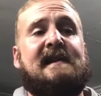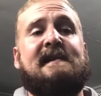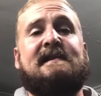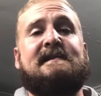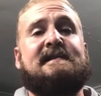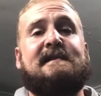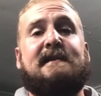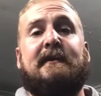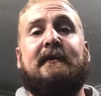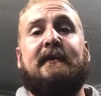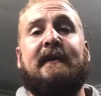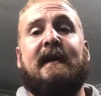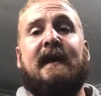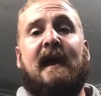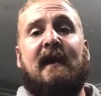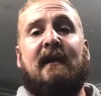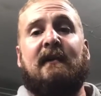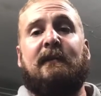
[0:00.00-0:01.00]
necessarily
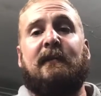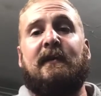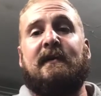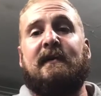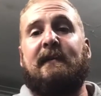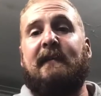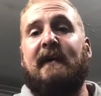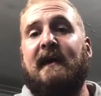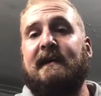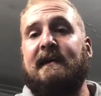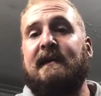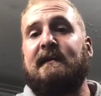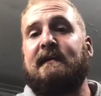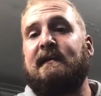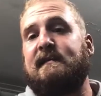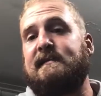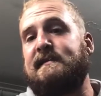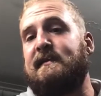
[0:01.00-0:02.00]
caliber dependent,
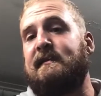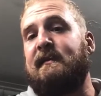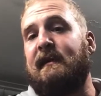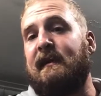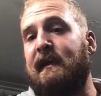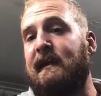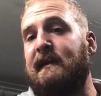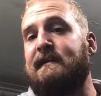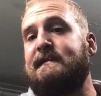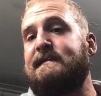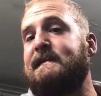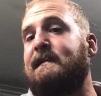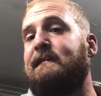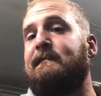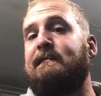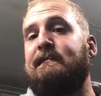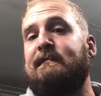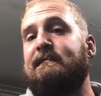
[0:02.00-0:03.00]
because you can get
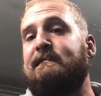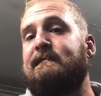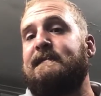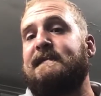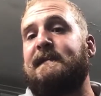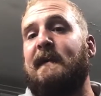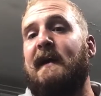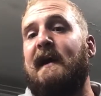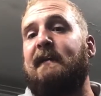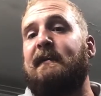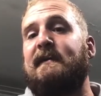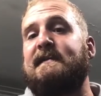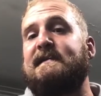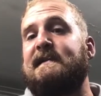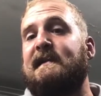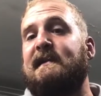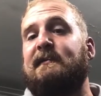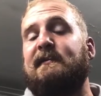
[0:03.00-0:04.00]
some hybrids
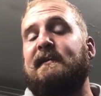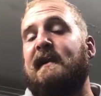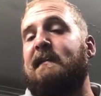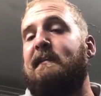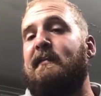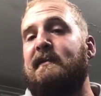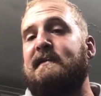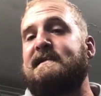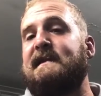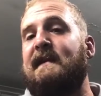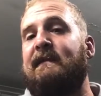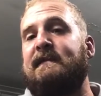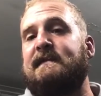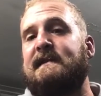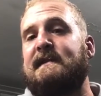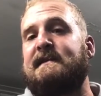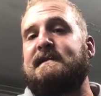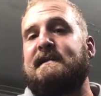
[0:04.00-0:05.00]
there where they put
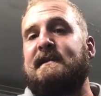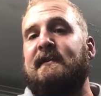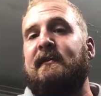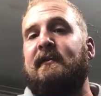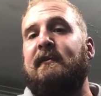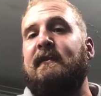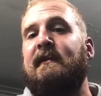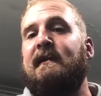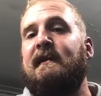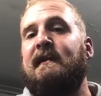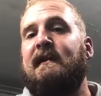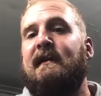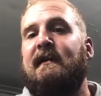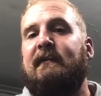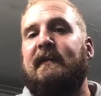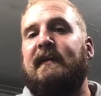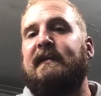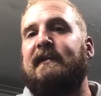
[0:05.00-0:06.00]
7.62
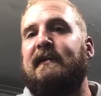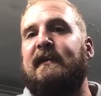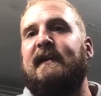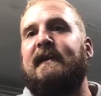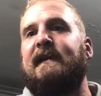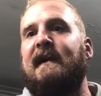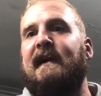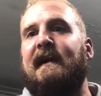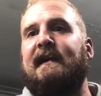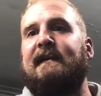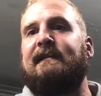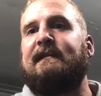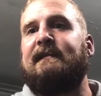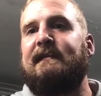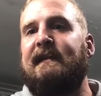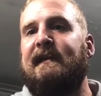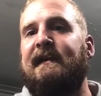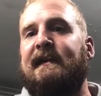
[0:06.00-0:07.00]
by 39
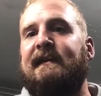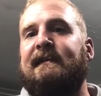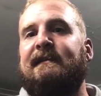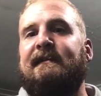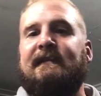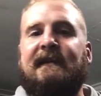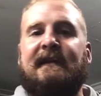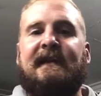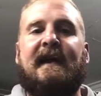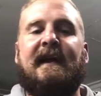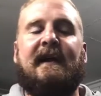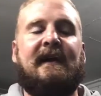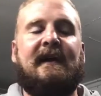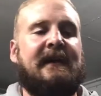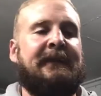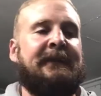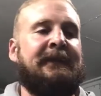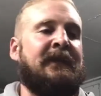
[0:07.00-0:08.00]
in an
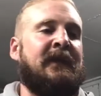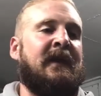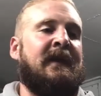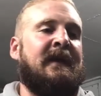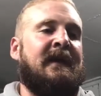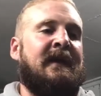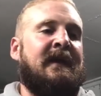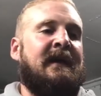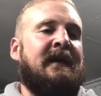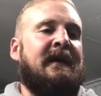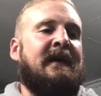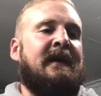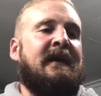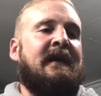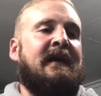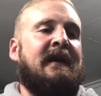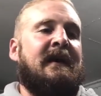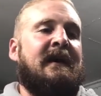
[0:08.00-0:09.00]

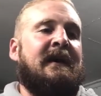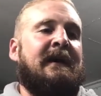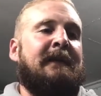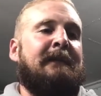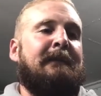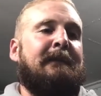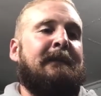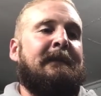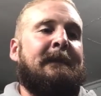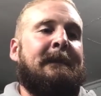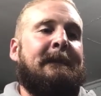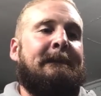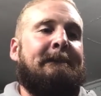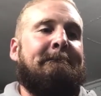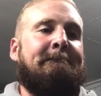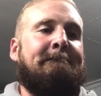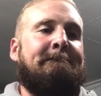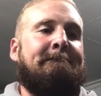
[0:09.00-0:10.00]
AR.
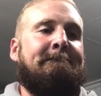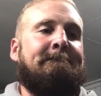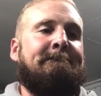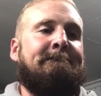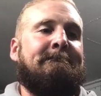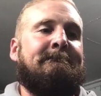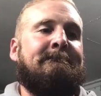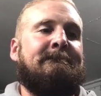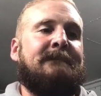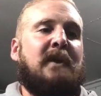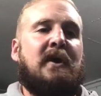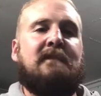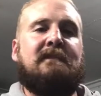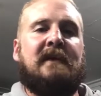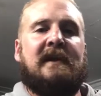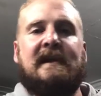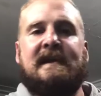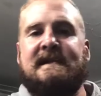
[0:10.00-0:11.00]
But
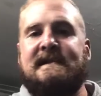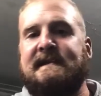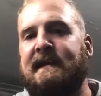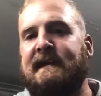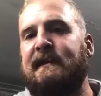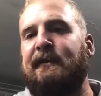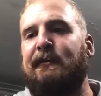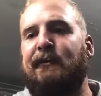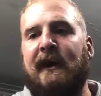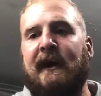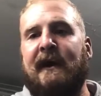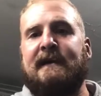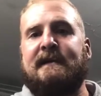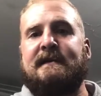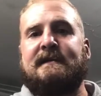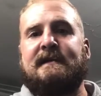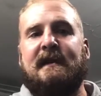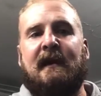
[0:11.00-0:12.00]
ballistically
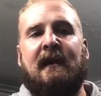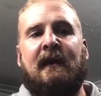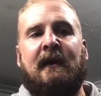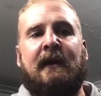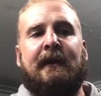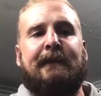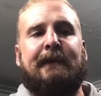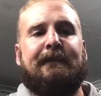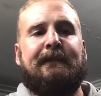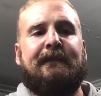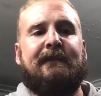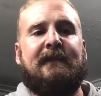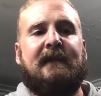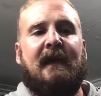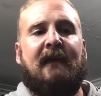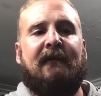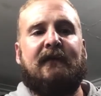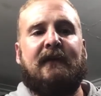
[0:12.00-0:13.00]
wise,
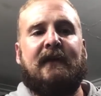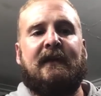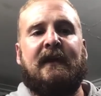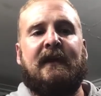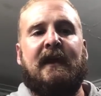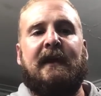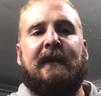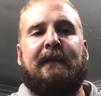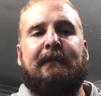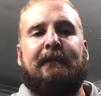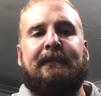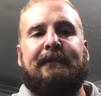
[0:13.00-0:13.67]
definitely,